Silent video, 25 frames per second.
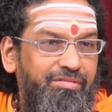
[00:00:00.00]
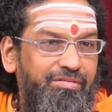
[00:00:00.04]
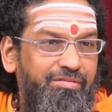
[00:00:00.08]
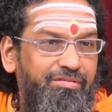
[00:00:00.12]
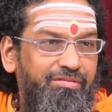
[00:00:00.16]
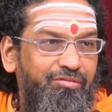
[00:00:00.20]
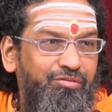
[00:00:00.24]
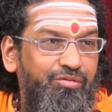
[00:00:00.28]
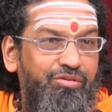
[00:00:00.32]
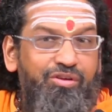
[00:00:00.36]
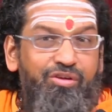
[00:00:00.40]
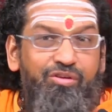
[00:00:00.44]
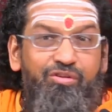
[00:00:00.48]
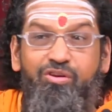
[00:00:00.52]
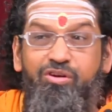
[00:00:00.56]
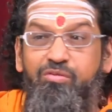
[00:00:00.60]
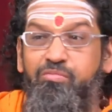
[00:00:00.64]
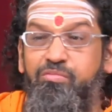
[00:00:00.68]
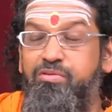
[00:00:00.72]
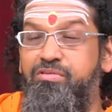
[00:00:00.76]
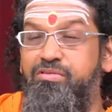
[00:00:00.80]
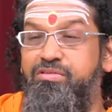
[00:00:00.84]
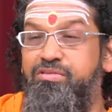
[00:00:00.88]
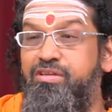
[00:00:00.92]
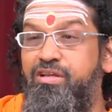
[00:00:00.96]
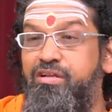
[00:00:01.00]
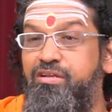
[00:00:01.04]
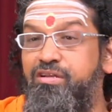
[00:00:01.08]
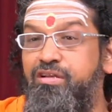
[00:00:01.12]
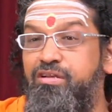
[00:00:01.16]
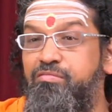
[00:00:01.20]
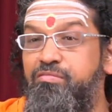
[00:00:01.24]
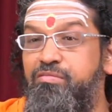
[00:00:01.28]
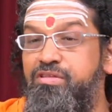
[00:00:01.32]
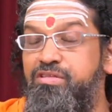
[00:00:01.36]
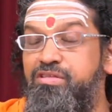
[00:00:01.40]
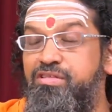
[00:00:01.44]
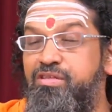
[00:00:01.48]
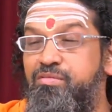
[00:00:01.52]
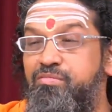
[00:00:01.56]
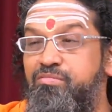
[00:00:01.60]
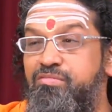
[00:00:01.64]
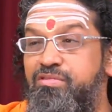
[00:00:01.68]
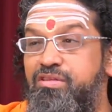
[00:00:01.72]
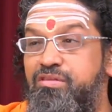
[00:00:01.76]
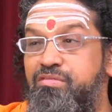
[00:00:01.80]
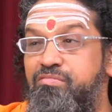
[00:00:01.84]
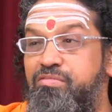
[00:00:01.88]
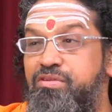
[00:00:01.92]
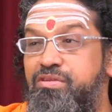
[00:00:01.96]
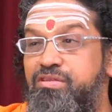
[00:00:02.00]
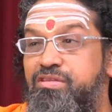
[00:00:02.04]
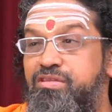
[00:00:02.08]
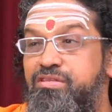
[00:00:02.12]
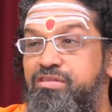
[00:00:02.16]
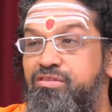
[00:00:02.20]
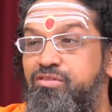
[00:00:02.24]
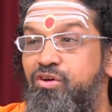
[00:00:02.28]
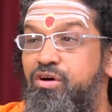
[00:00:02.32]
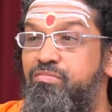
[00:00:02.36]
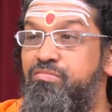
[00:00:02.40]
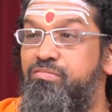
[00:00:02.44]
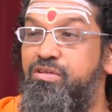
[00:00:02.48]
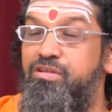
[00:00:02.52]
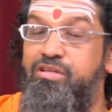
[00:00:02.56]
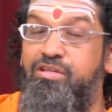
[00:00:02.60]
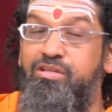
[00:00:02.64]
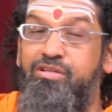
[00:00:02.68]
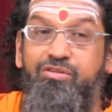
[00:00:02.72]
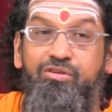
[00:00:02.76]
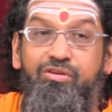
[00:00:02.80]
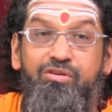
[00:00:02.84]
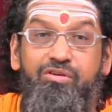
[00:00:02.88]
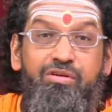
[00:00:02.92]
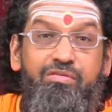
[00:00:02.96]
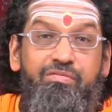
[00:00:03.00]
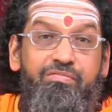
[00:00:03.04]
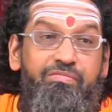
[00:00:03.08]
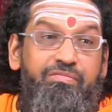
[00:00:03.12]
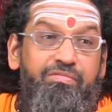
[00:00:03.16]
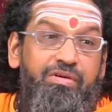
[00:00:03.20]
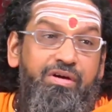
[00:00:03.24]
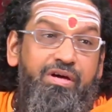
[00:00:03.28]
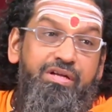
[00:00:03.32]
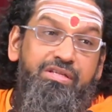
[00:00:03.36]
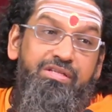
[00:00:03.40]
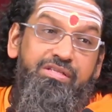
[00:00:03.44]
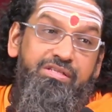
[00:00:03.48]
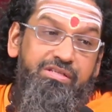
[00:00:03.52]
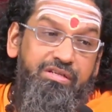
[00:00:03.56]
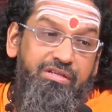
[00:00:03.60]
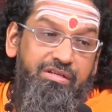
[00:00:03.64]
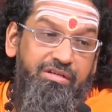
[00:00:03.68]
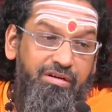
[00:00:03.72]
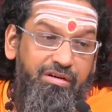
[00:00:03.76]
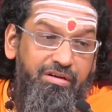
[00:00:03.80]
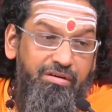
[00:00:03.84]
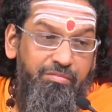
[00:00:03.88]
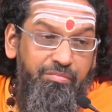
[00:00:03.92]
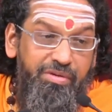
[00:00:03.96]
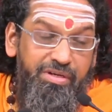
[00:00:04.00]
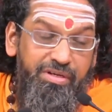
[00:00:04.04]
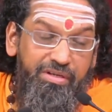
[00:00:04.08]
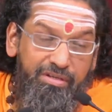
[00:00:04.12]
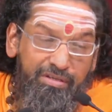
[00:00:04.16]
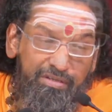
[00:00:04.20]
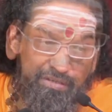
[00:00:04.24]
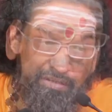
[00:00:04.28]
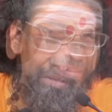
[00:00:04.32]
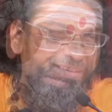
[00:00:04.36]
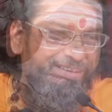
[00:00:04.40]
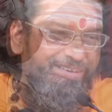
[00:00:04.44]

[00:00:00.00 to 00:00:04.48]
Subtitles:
You cannot be settled with something which is of the nature of unsettlement.